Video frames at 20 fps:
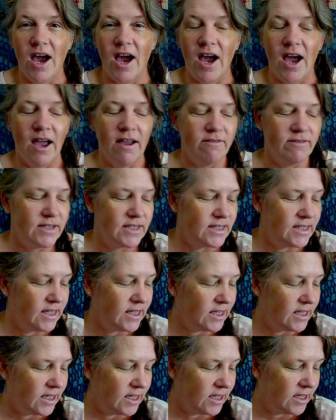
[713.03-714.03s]
I was
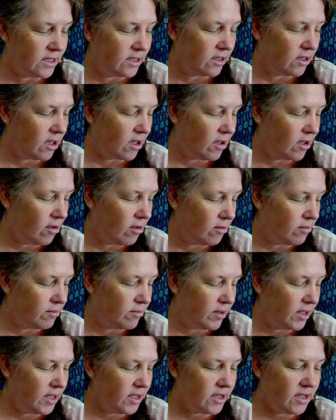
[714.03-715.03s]
thinking
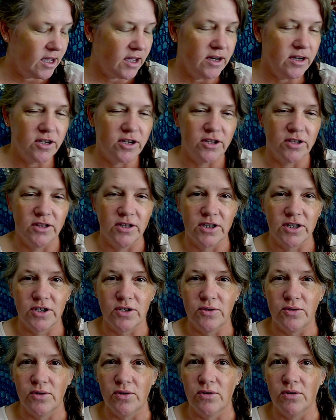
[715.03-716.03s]
it kind of could look
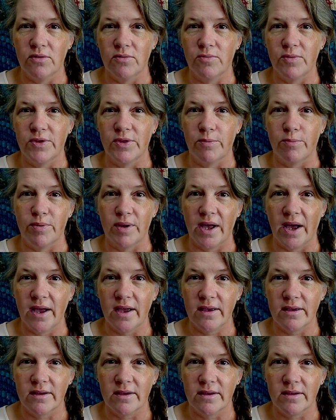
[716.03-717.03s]
cool with a
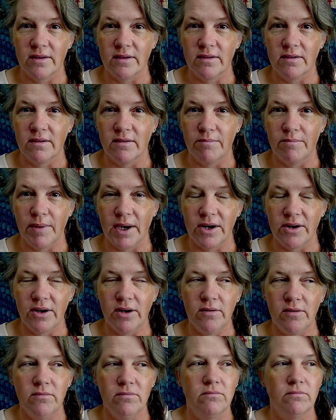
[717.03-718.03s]
black background.